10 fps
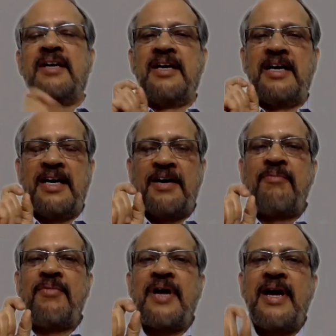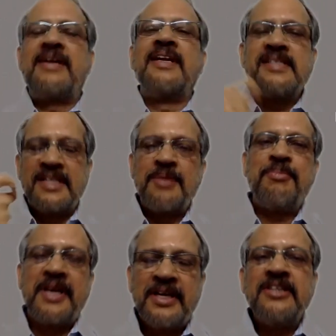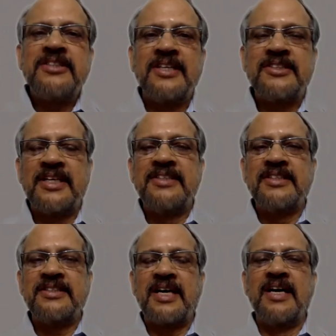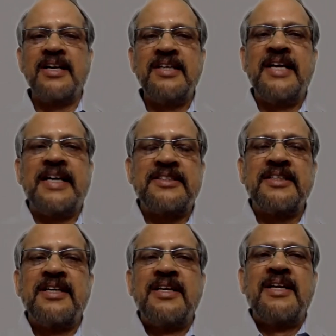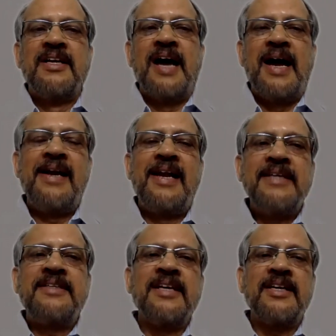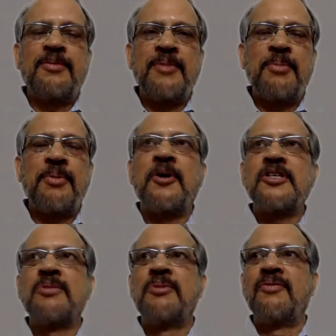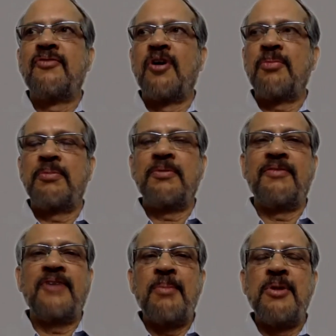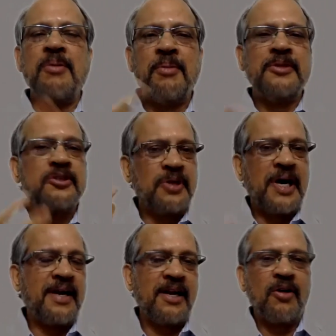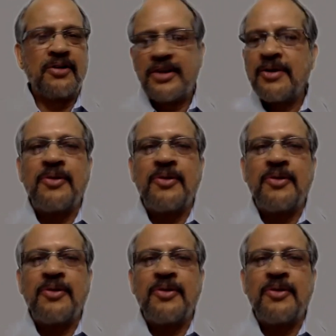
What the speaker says: at least in the initial stages, early days. And later, it may be possible for family members to handle on there.